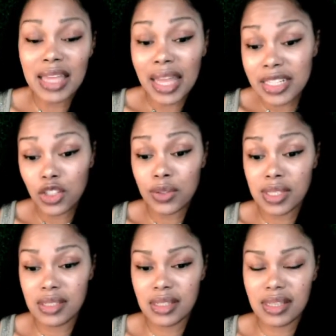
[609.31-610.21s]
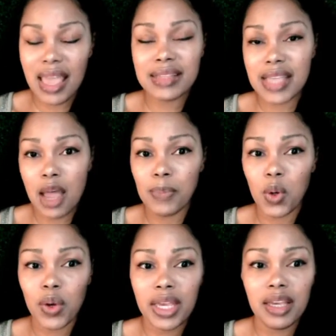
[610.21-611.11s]
I like to use this
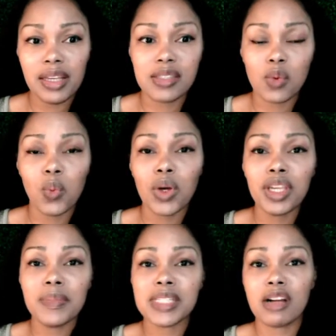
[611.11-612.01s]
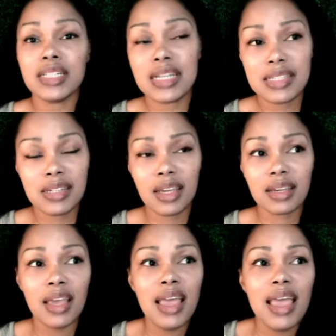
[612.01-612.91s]
example, is William is autistic.